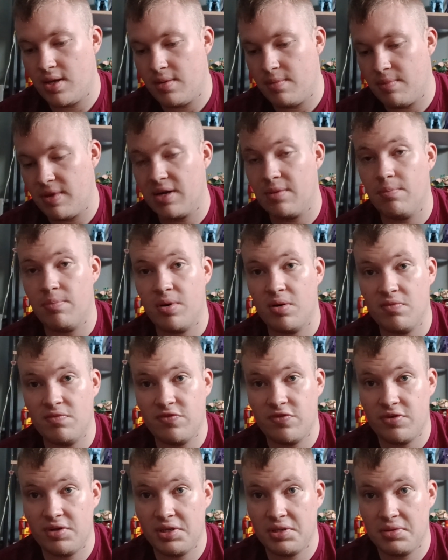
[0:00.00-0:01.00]
Madame
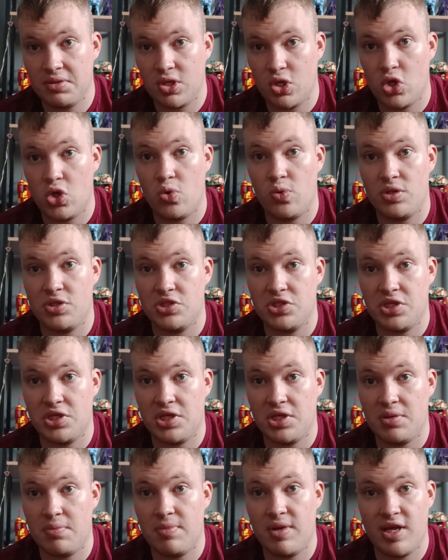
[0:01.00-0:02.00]
Pomfrey, who is
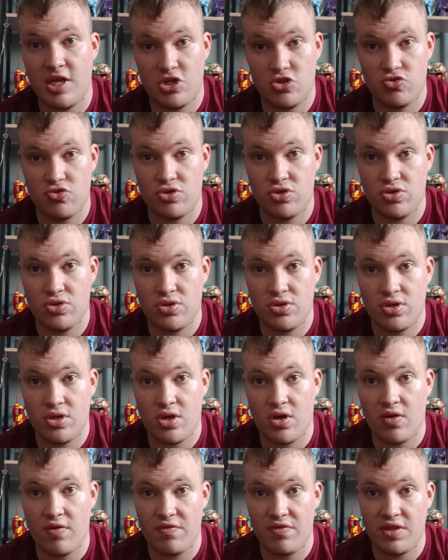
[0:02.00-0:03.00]
the matron
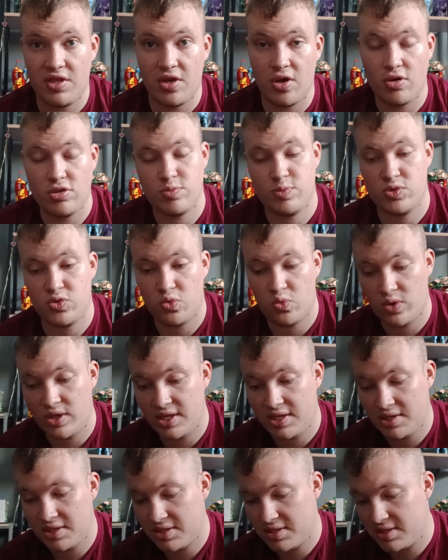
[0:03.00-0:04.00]
of the hospital
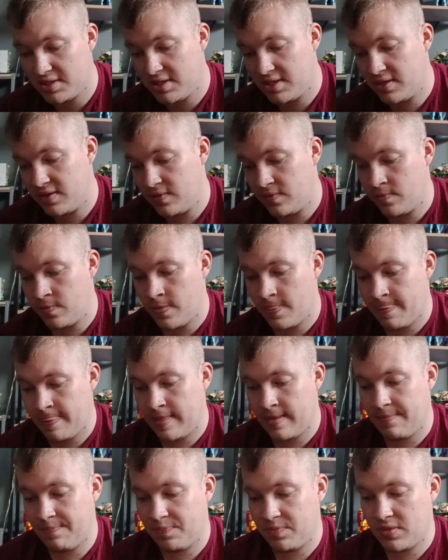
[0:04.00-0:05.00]
wing.
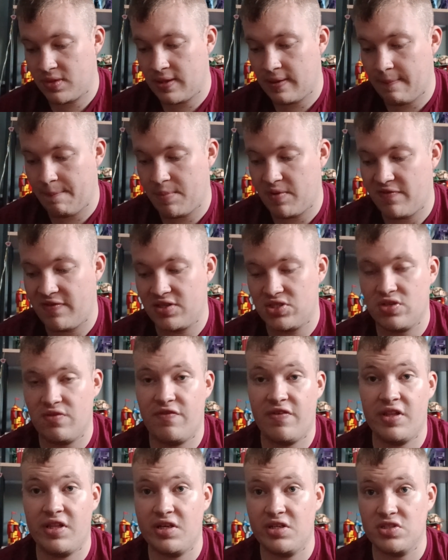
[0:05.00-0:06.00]
Professor
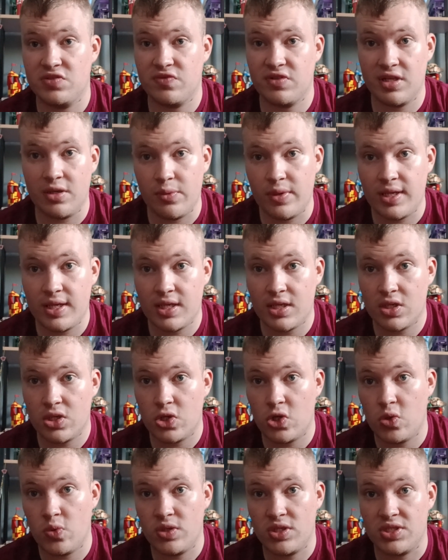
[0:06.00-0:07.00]
Phileas Flitwick,
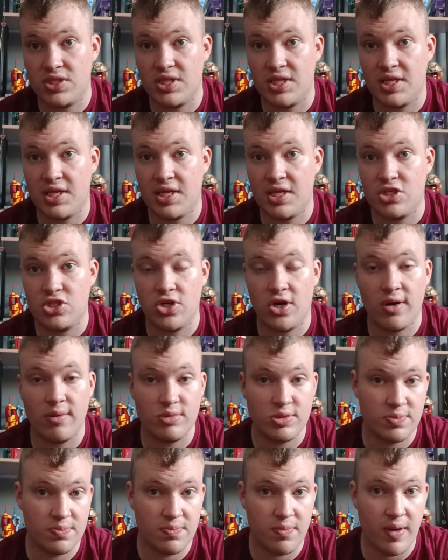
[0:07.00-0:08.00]
who is the
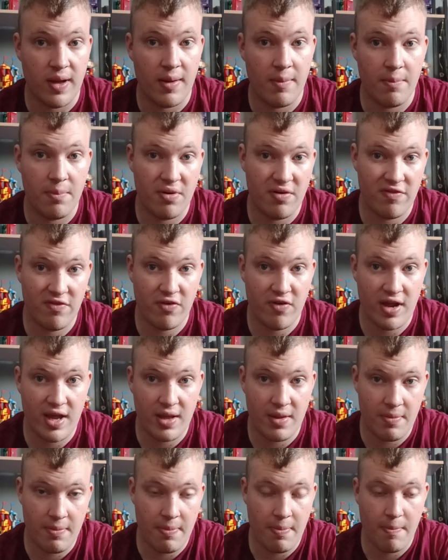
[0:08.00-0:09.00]
charms
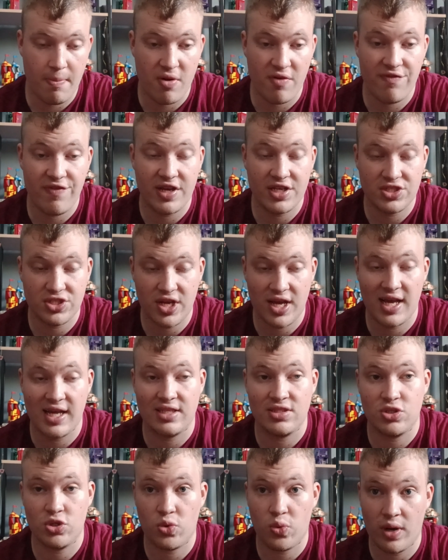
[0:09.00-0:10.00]
professor
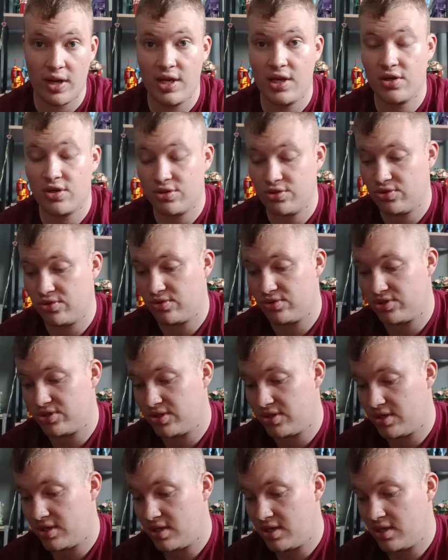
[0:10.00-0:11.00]
and the choir conductor.